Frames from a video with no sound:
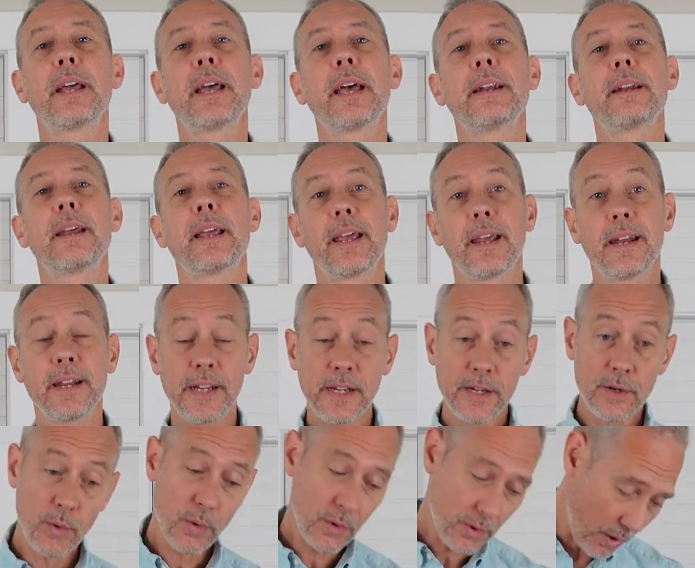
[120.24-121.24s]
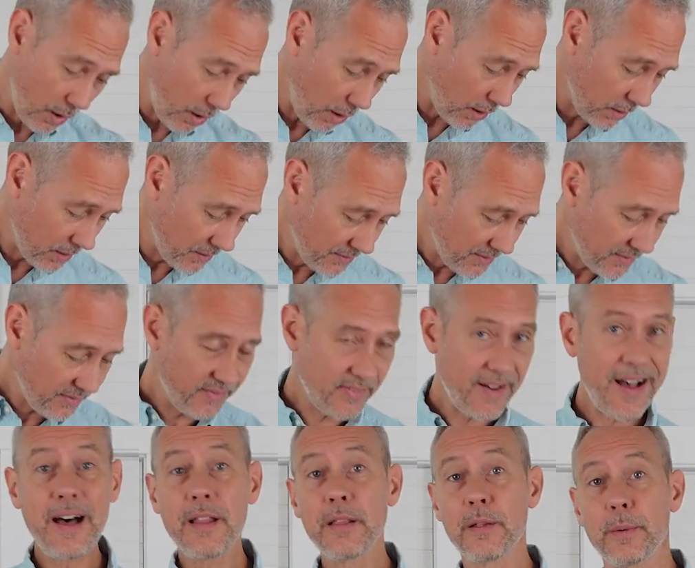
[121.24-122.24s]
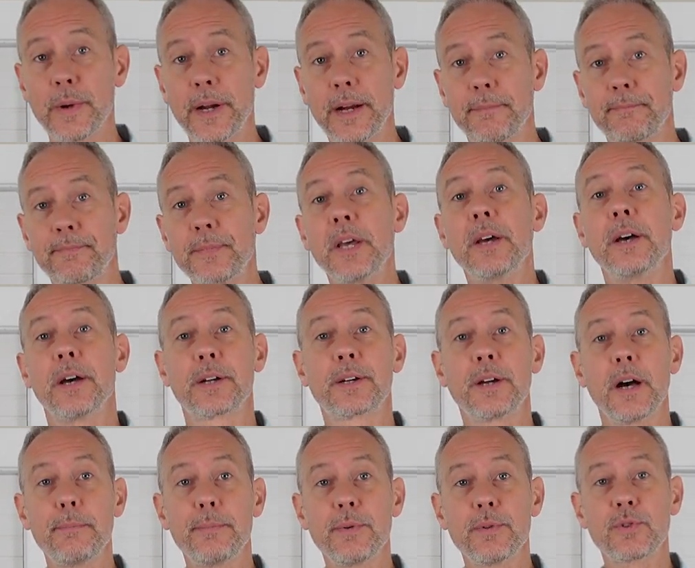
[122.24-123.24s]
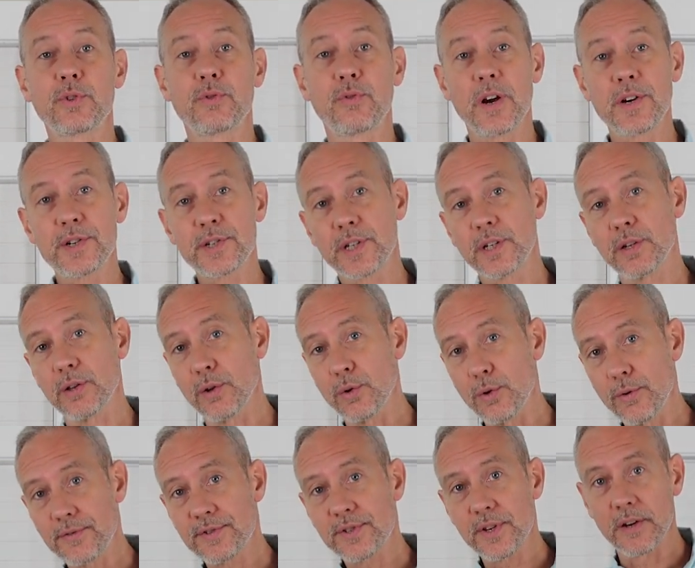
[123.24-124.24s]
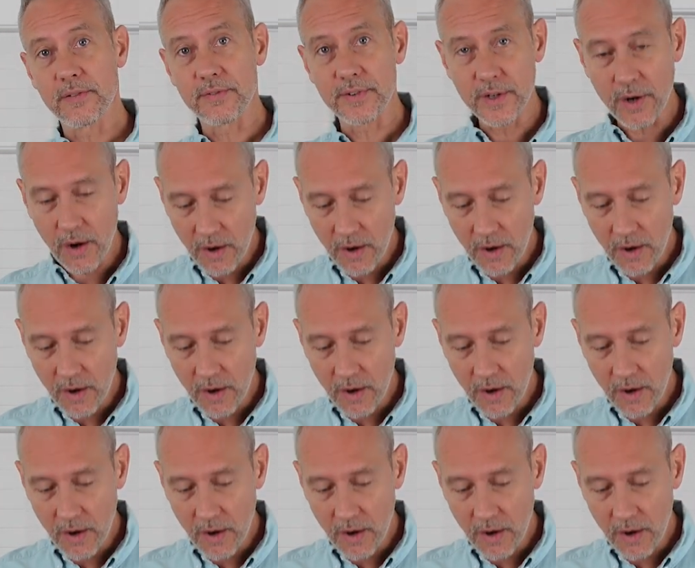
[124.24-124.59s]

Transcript: and add any or all of the following: a couple crushed cloves of